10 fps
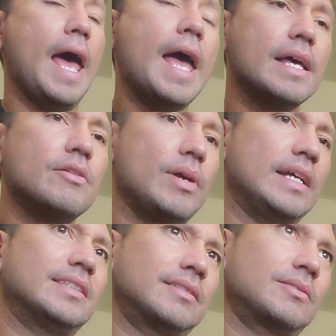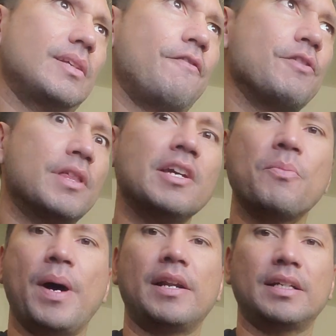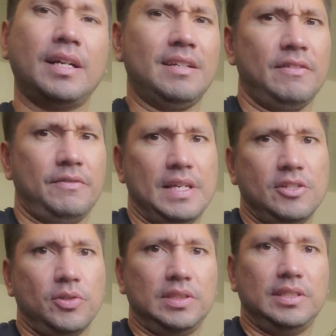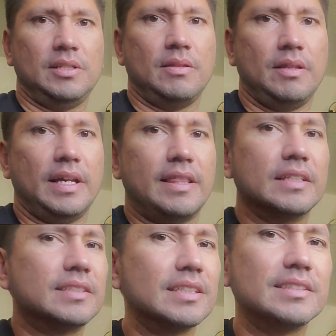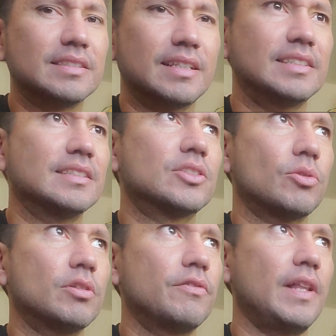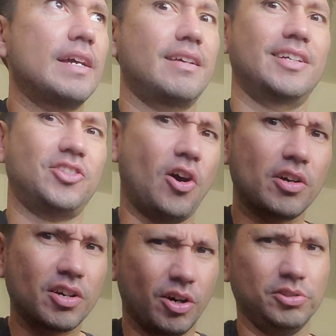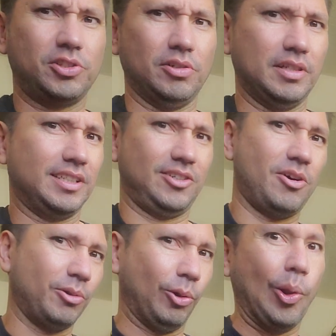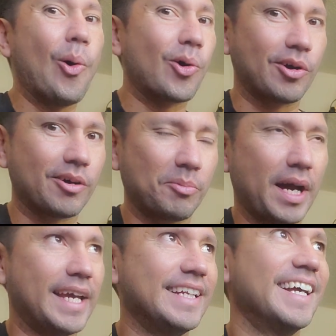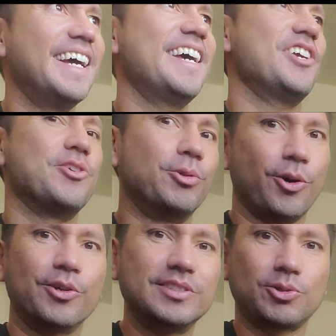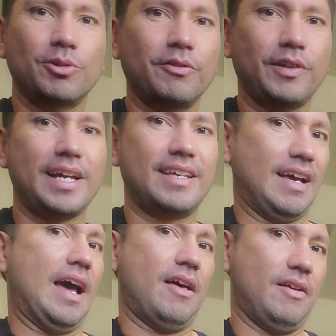And it's, if you think about it, kind of interesting. Like this is sort of like guitar culture and guitar lore, right? You learn sort of like